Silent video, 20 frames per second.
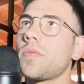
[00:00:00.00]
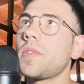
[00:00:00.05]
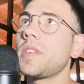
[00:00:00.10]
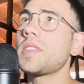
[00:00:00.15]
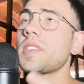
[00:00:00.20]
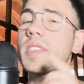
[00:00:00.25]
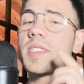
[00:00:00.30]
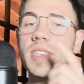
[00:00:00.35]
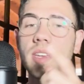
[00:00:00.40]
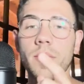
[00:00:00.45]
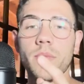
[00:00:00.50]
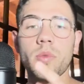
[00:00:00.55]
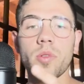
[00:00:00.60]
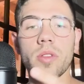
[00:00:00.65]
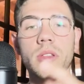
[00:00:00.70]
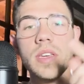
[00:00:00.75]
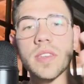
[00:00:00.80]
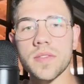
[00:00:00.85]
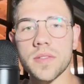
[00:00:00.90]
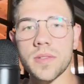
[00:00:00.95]
This example
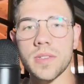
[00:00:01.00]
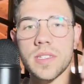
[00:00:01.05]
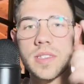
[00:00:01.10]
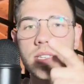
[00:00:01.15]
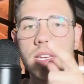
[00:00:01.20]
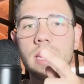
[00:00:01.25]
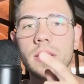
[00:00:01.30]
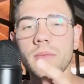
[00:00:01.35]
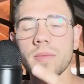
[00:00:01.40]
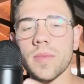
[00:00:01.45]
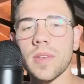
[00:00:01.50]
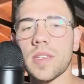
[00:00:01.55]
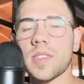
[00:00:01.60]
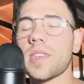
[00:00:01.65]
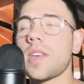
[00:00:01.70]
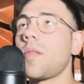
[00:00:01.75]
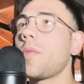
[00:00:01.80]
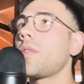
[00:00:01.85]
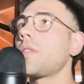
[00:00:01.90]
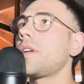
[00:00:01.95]
is the same example